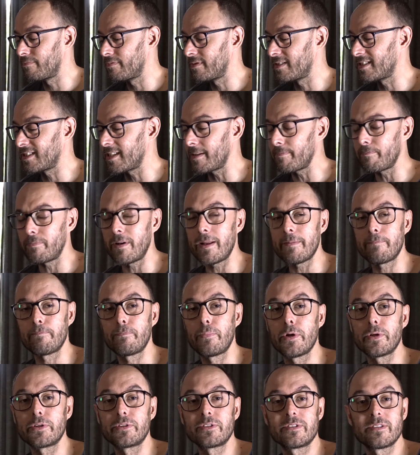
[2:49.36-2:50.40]
simply
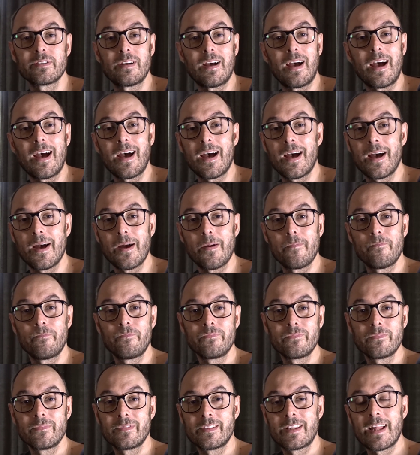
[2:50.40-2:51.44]
put, um,
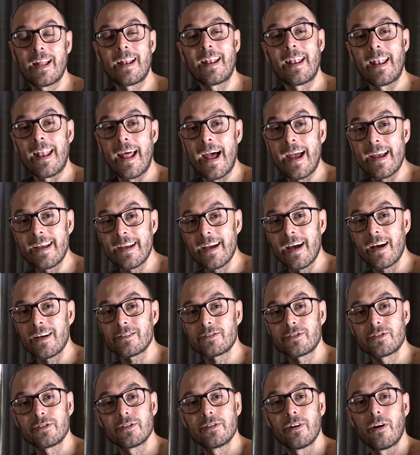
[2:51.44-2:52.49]
the
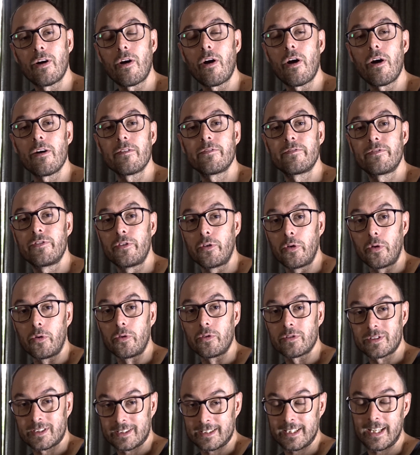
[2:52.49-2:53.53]
layout of
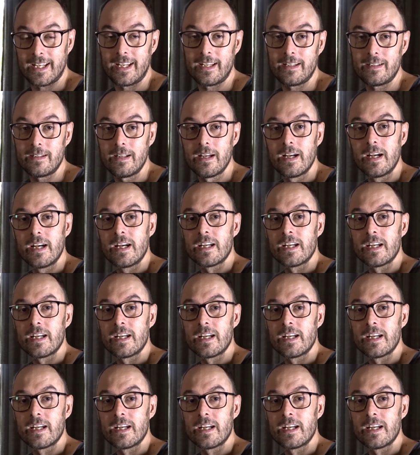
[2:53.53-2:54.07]
your scene.